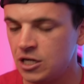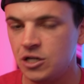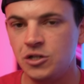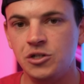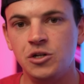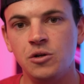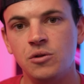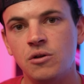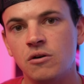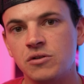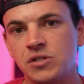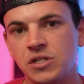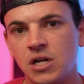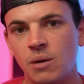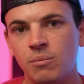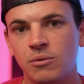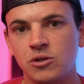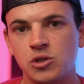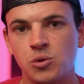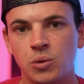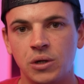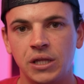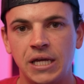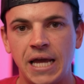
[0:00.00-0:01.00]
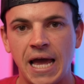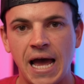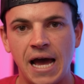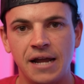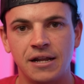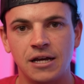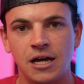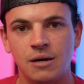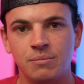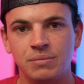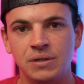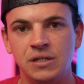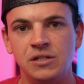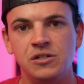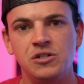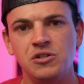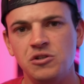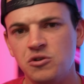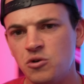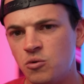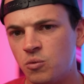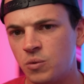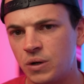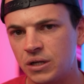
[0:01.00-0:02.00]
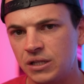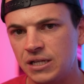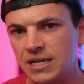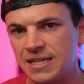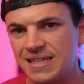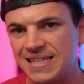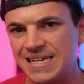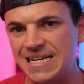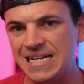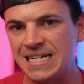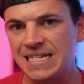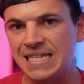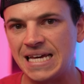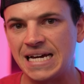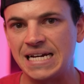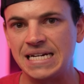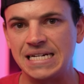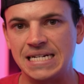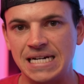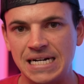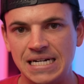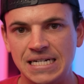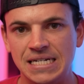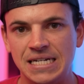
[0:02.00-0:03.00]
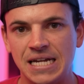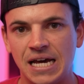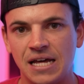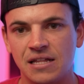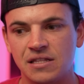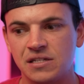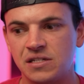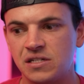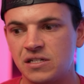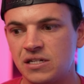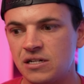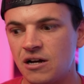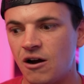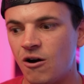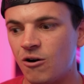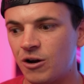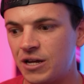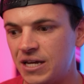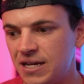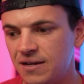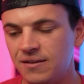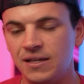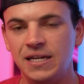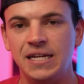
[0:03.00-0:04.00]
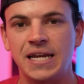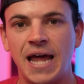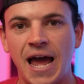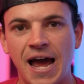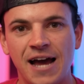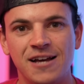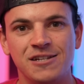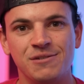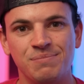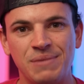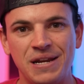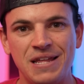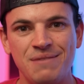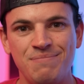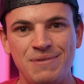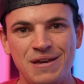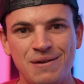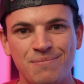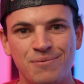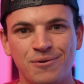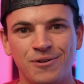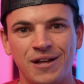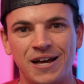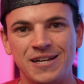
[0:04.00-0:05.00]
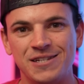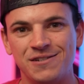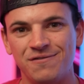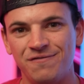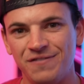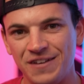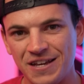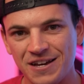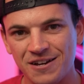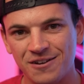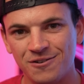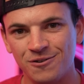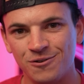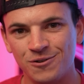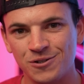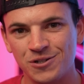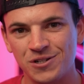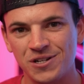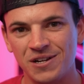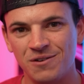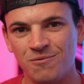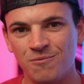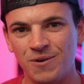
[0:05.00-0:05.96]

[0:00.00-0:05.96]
Do those numbers really add up? Do you really think that gun deaths are killing as many people as vehicles